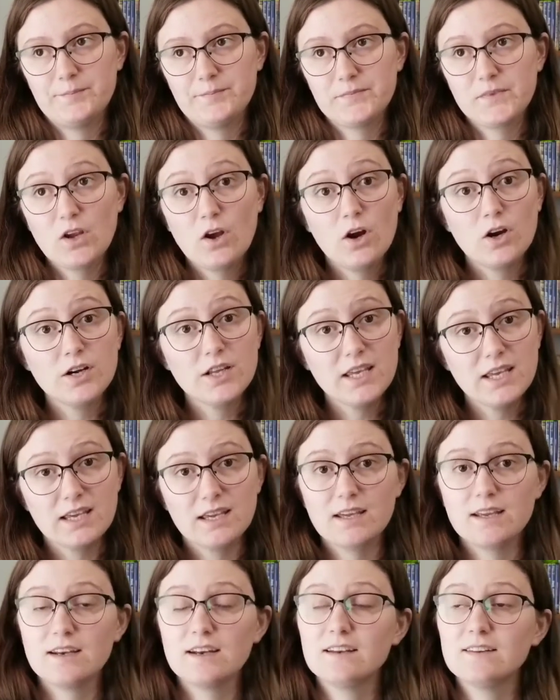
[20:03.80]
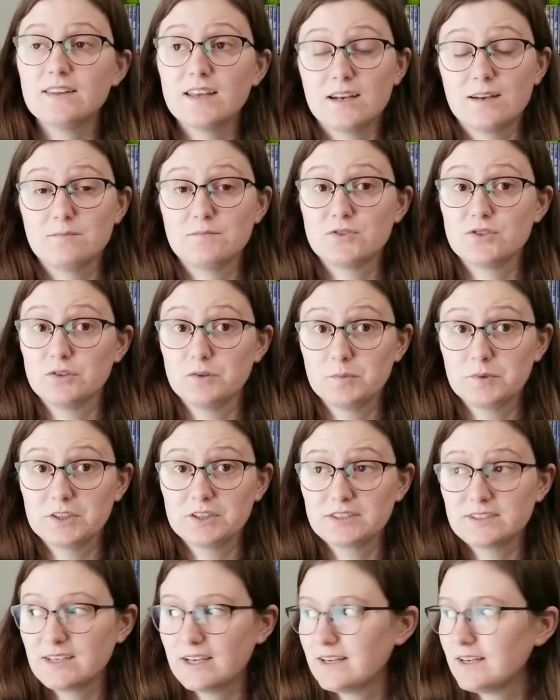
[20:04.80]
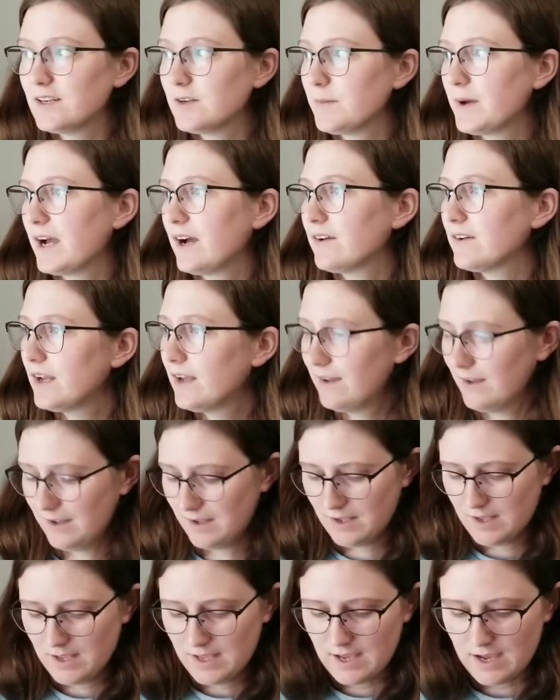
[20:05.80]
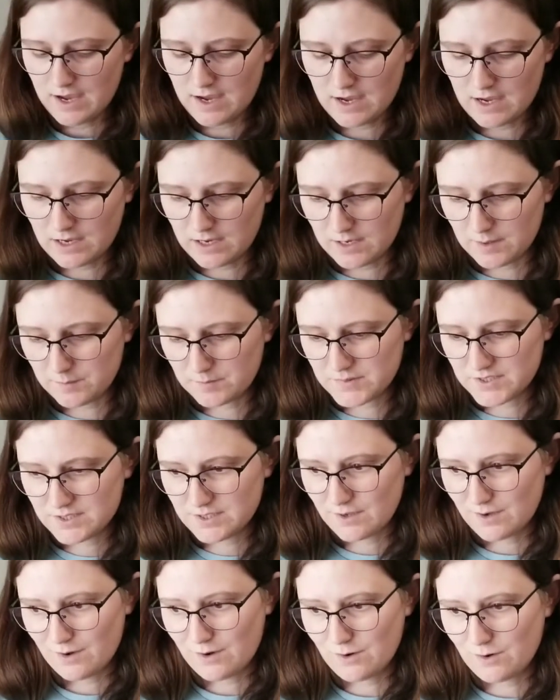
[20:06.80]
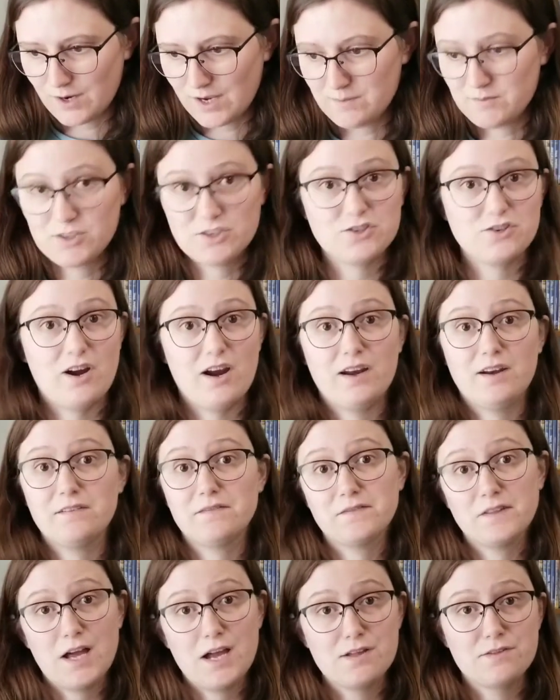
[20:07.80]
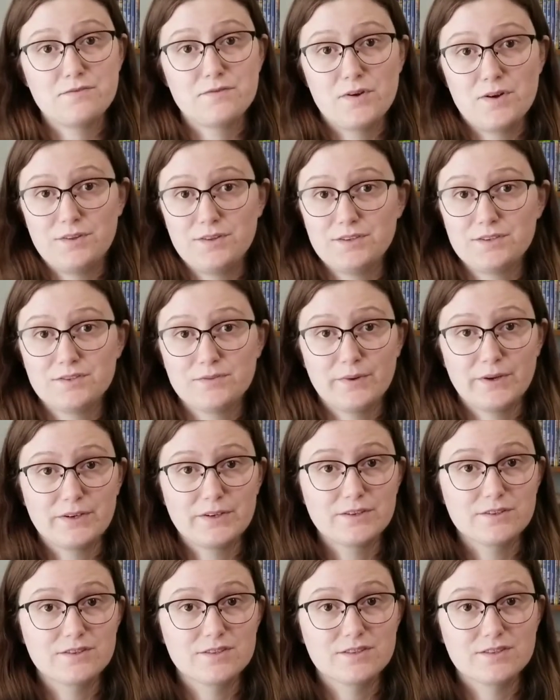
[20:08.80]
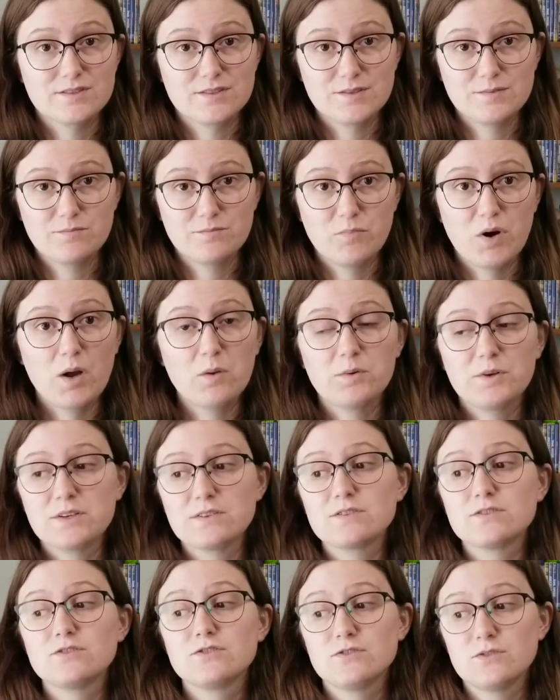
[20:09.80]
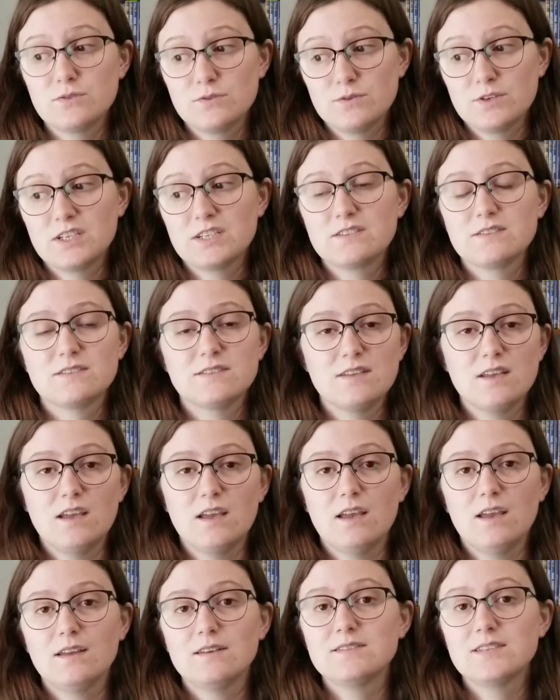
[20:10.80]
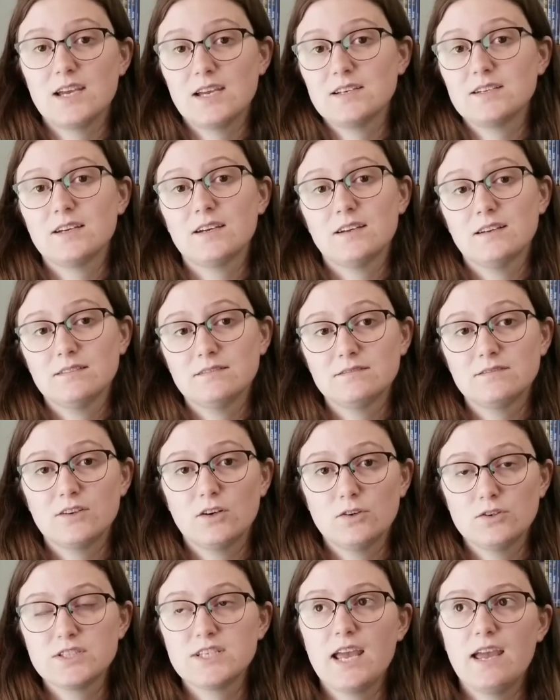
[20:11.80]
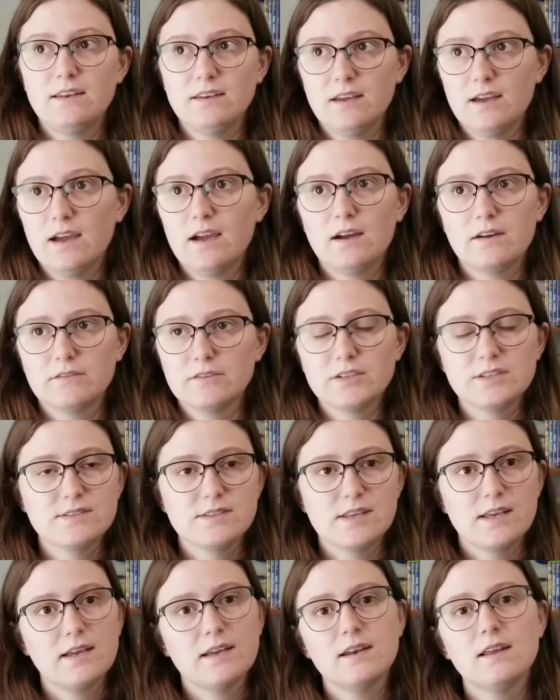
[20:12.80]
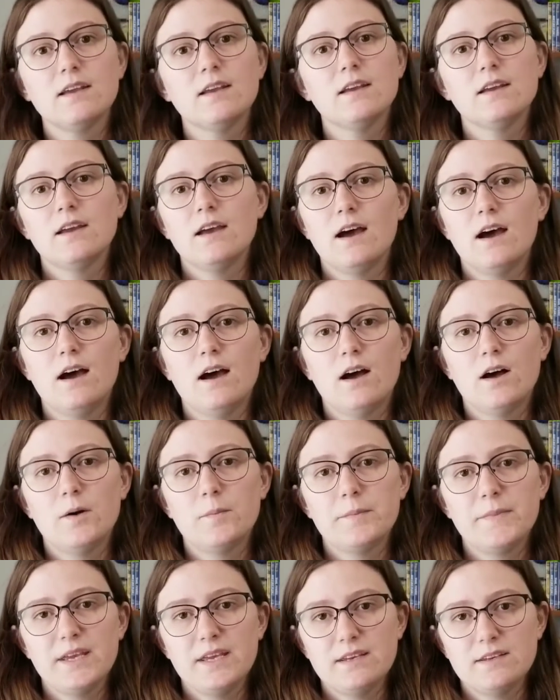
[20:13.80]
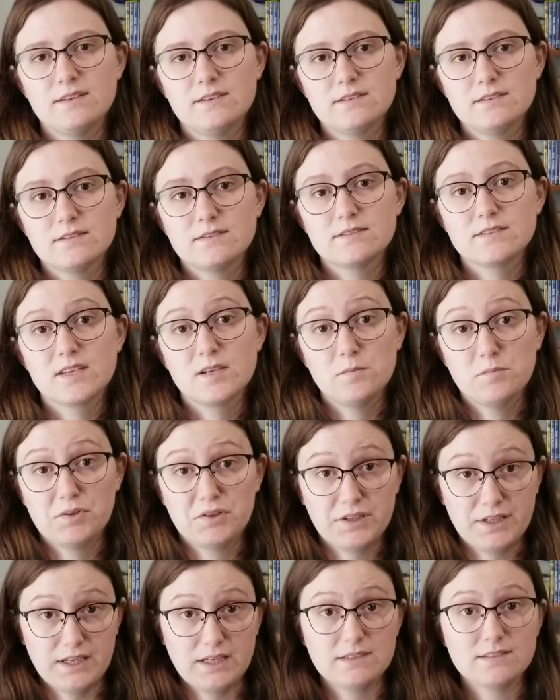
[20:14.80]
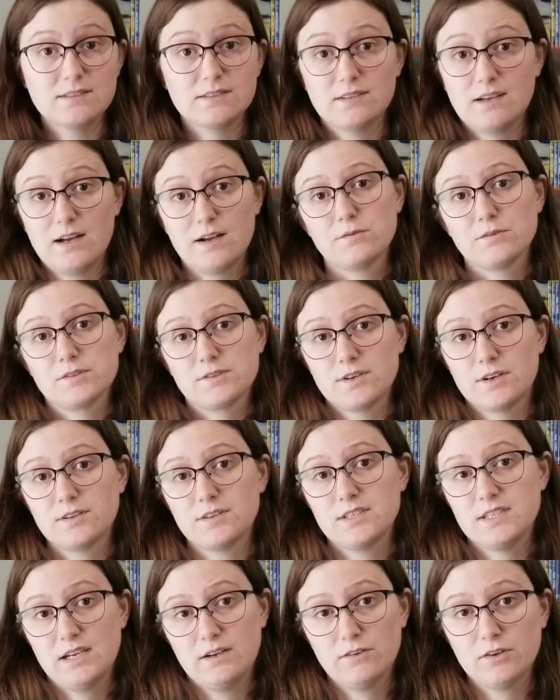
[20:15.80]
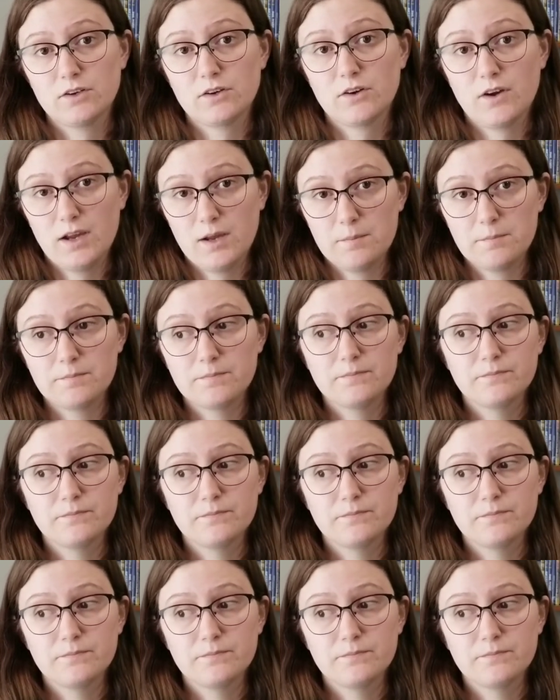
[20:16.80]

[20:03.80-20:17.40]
cardigan that I'm super excited about. So I'm just trying to fly through all these sweaters probably as soon as the Tegna, or Tegna, however you say it, is complete. I will start the telegram